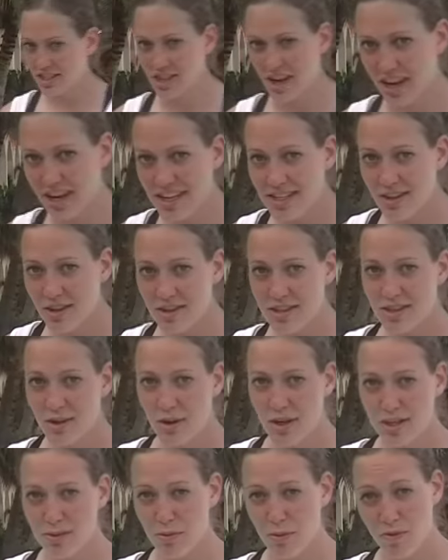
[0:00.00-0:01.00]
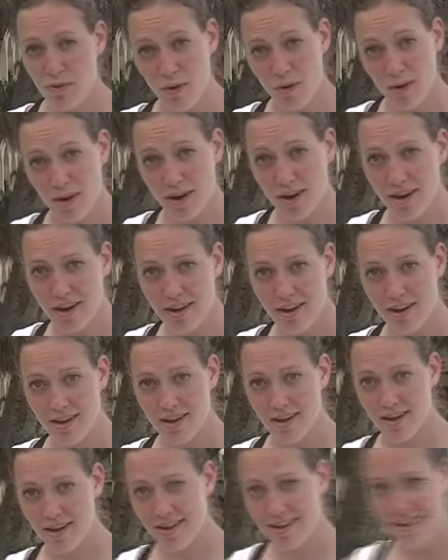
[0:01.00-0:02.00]
Jonny's told stories before. You
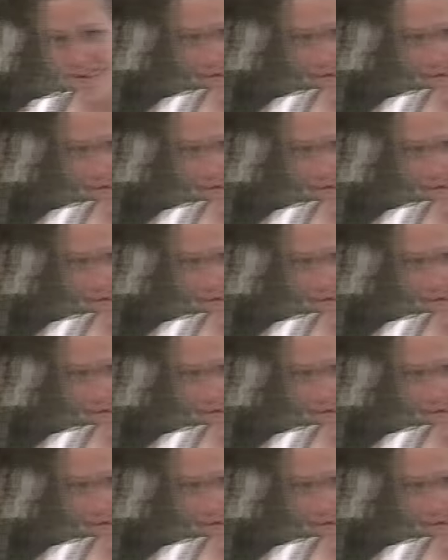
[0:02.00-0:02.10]
can't make